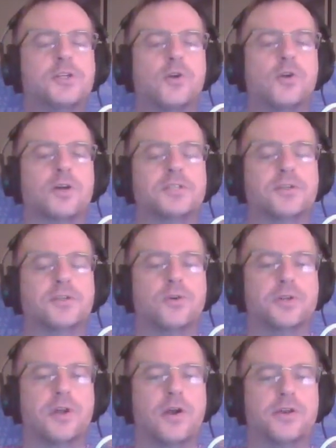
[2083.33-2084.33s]
across the
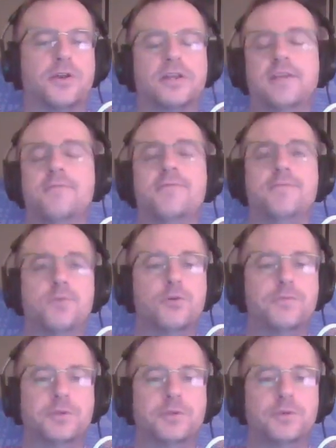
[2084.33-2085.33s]
courtyard in
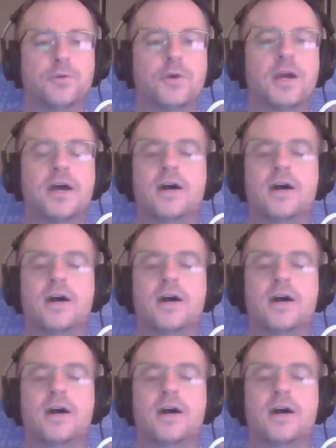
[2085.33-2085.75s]
full view